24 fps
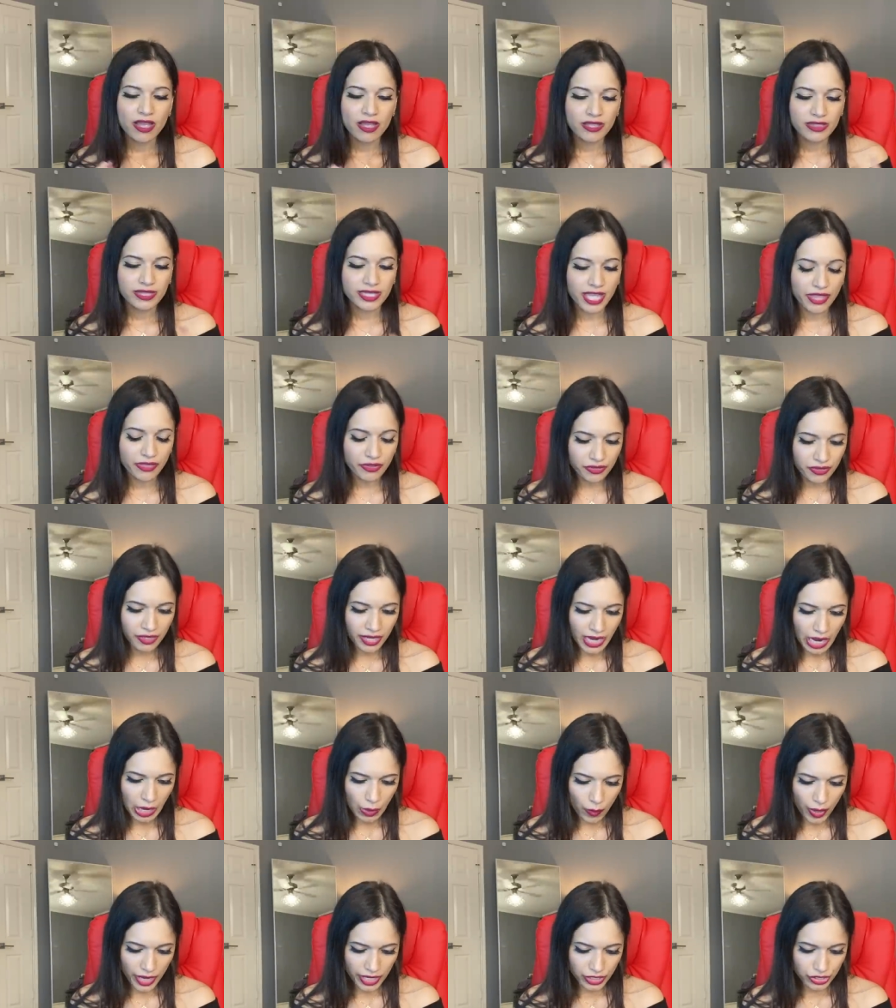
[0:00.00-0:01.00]
The other thing
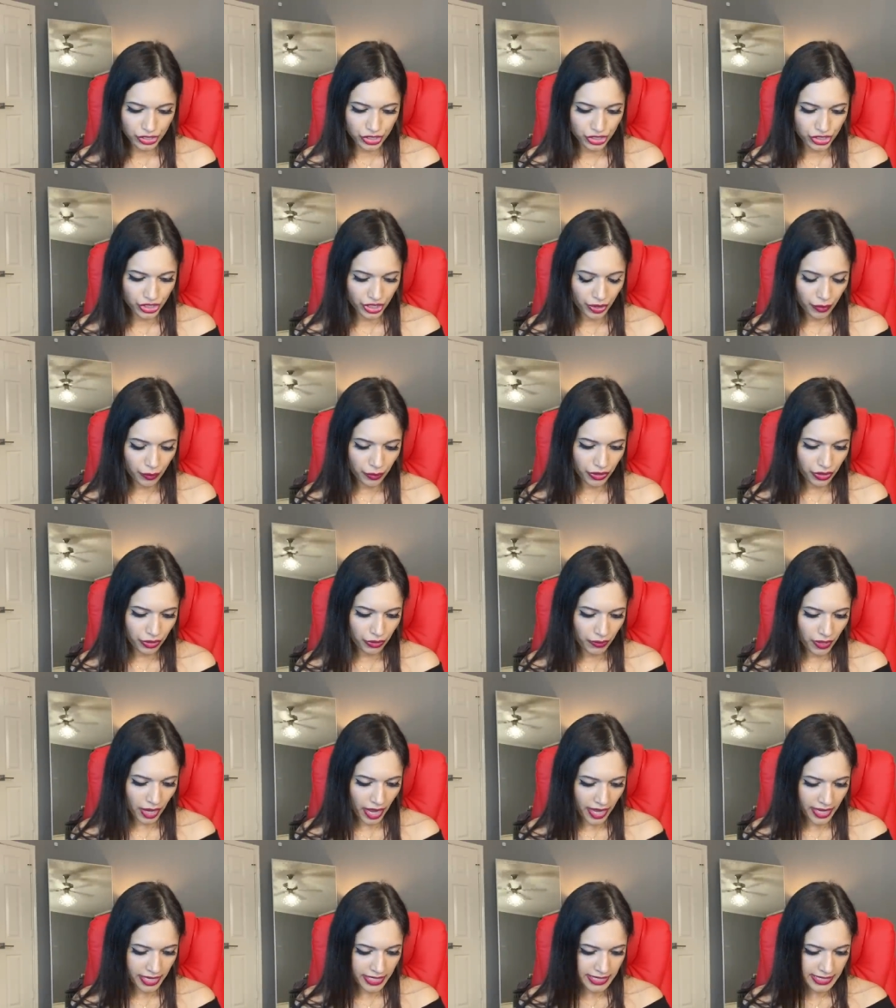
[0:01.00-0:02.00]
I wanted to share with you
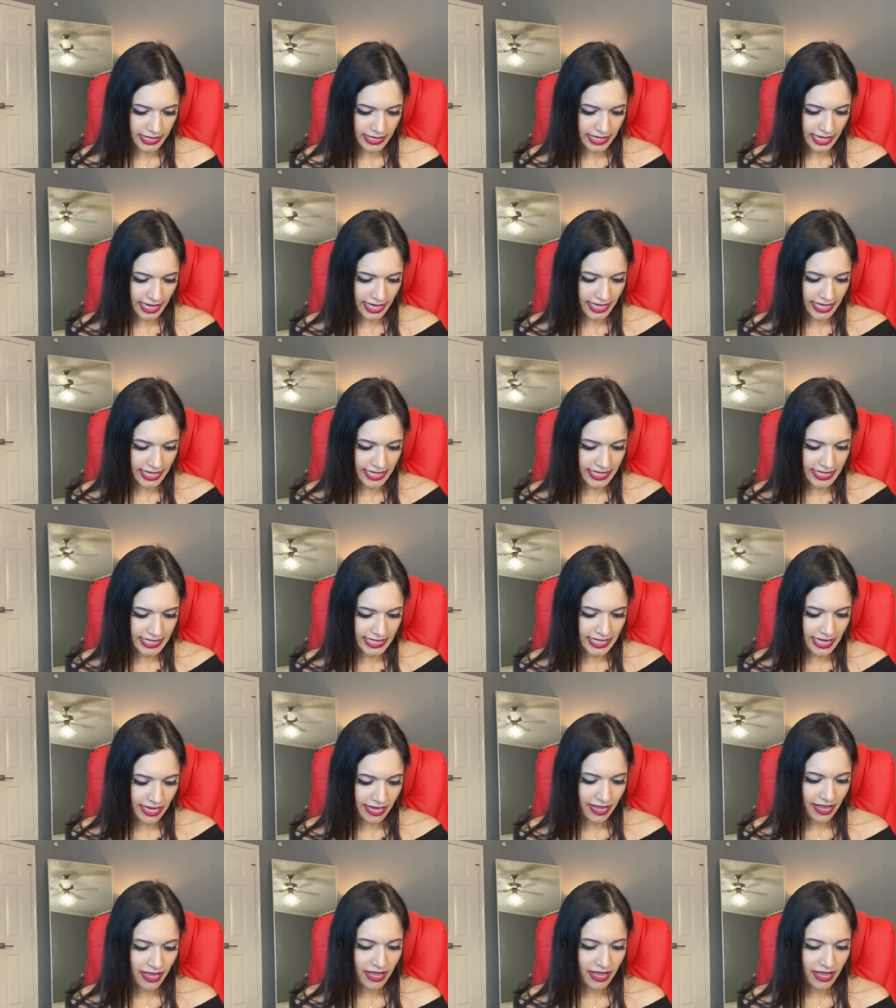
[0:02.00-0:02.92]
guys is